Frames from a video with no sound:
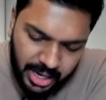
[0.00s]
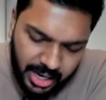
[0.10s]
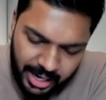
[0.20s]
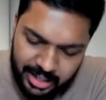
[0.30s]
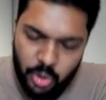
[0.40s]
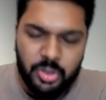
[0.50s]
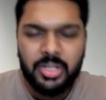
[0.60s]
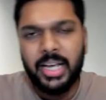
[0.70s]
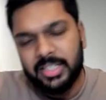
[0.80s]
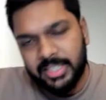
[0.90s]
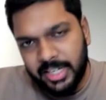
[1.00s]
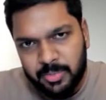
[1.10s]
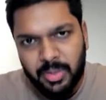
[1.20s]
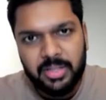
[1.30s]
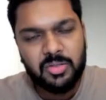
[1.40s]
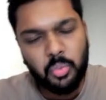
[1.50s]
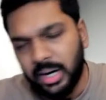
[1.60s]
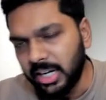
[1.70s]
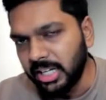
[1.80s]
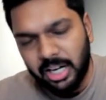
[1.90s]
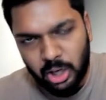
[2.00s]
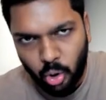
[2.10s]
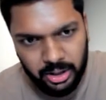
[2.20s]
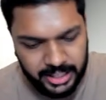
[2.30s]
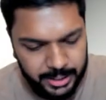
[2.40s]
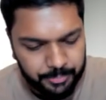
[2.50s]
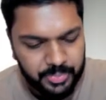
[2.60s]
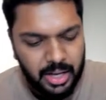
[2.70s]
It used to take 6 months, 1 year and all that.